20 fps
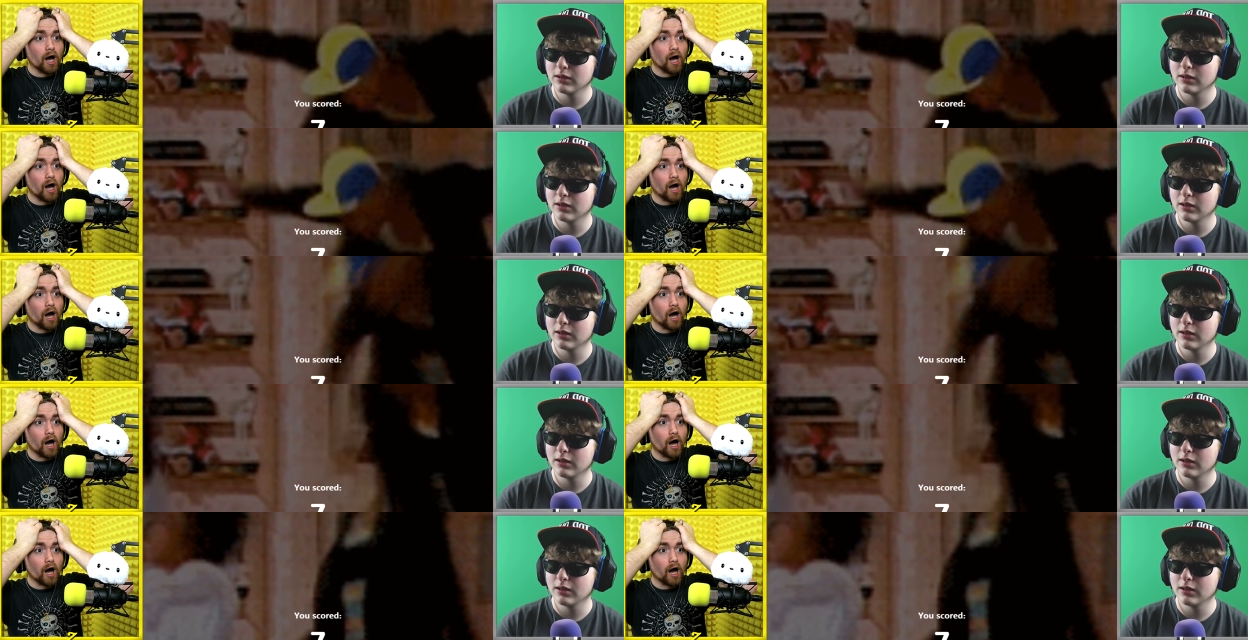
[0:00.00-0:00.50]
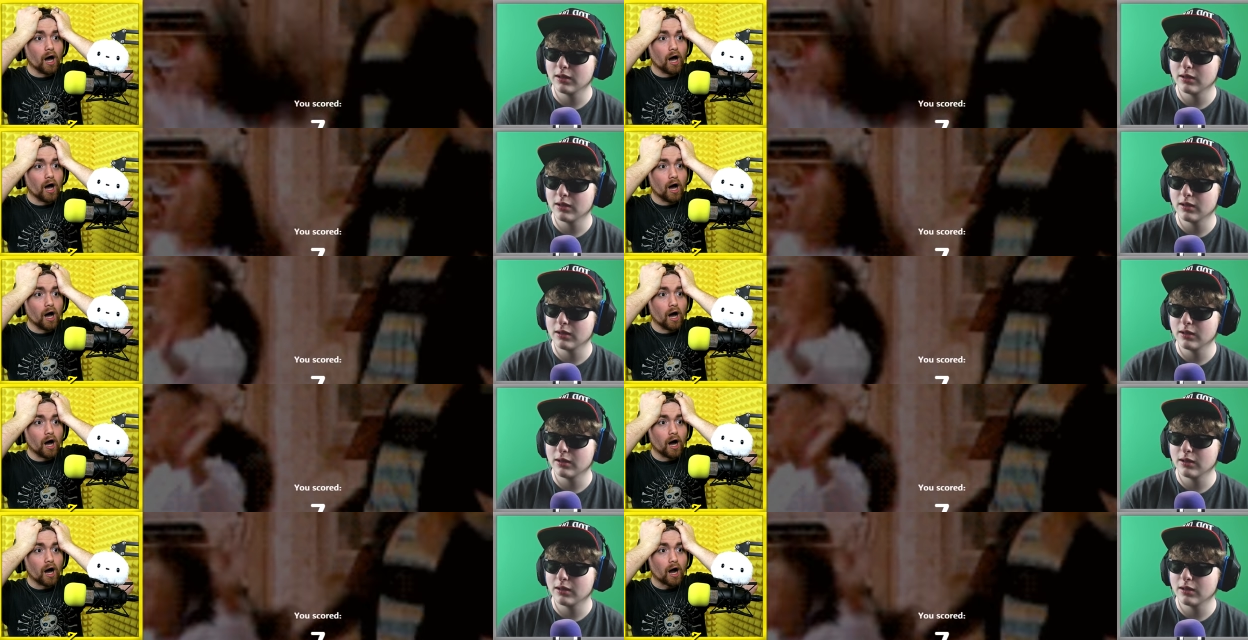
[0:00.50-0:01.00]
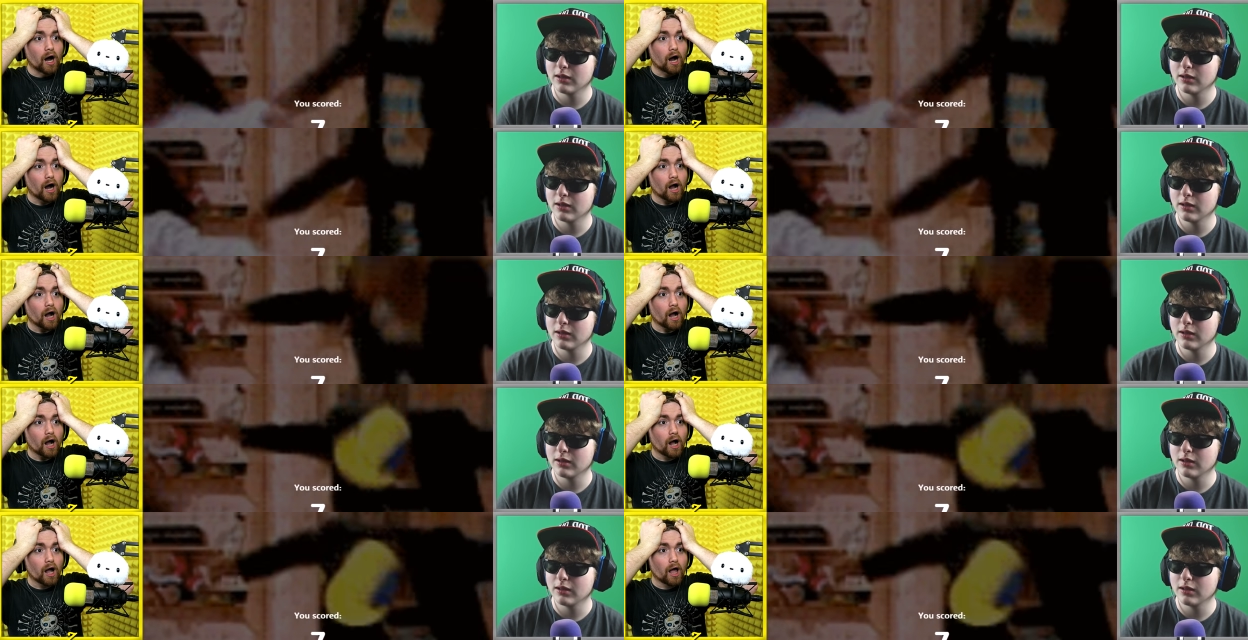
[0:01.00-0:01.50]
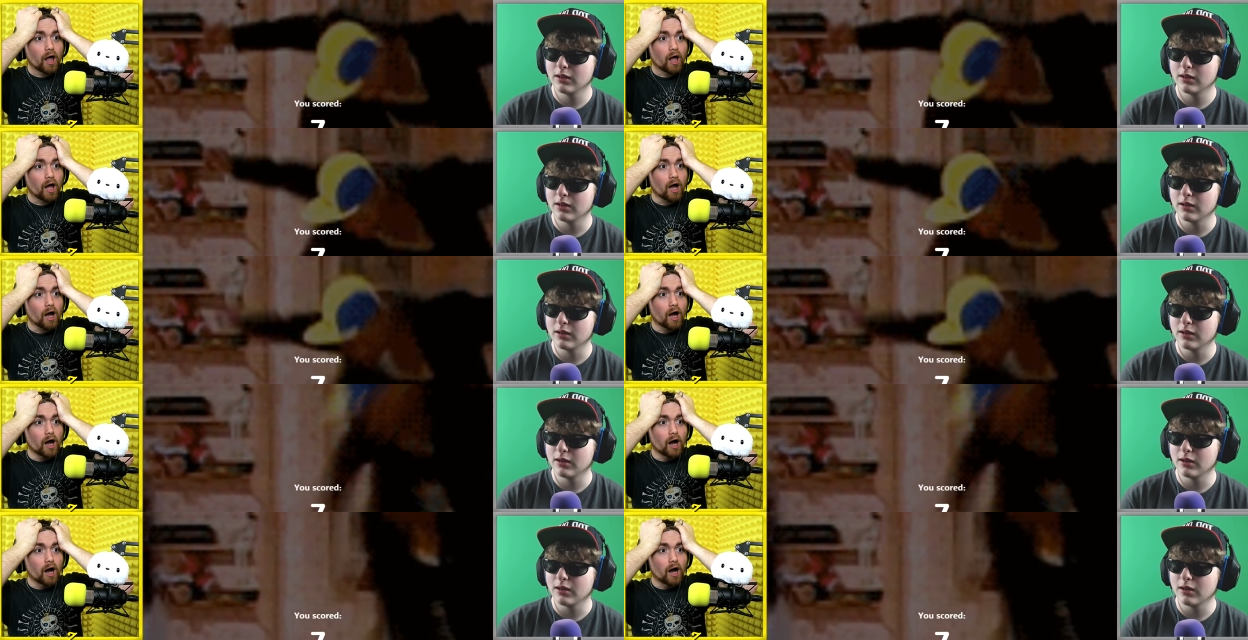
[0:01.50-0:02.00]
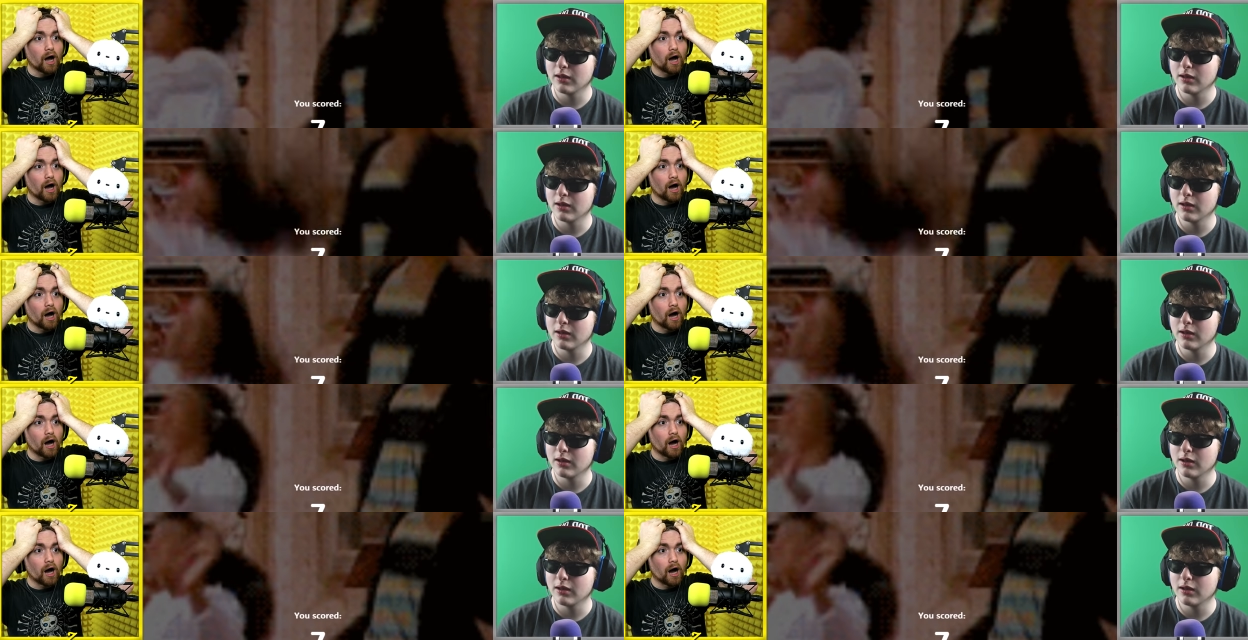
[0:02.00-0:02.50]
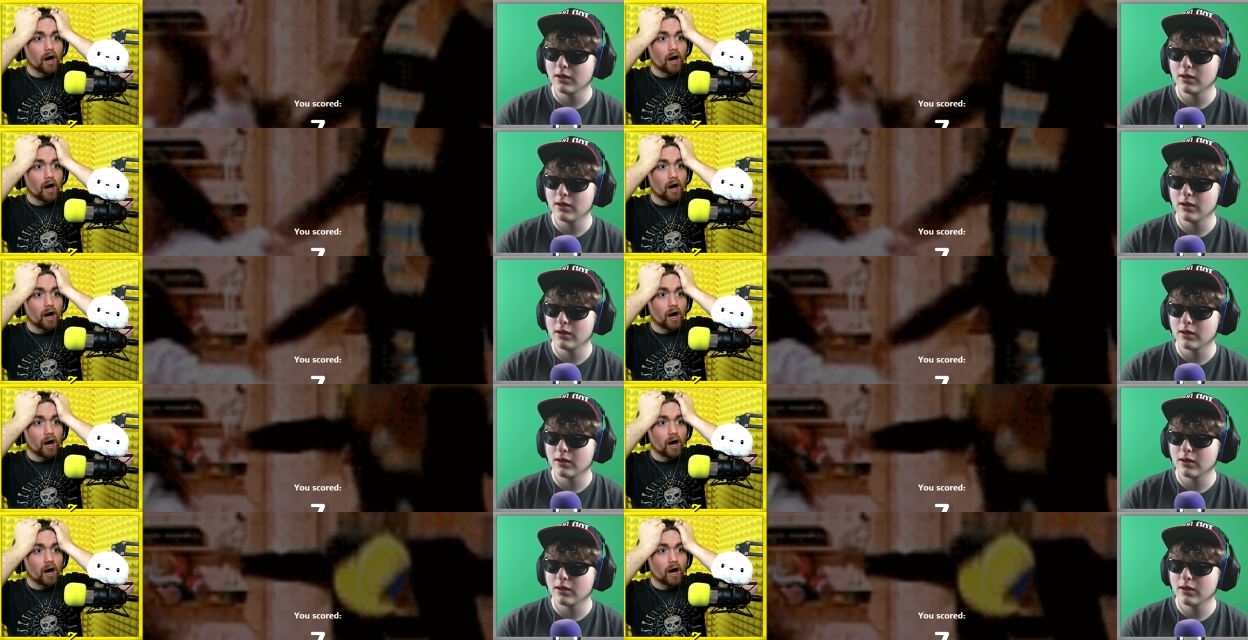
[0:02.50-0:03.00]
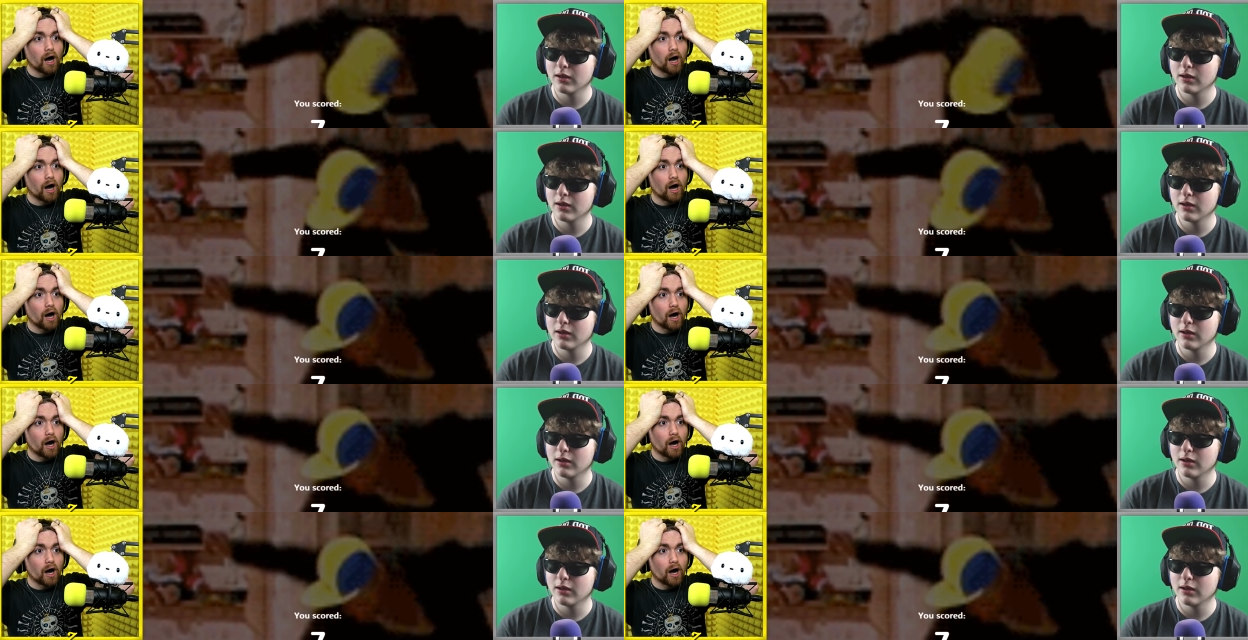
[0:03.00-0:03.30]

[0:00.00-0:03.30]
[no speech]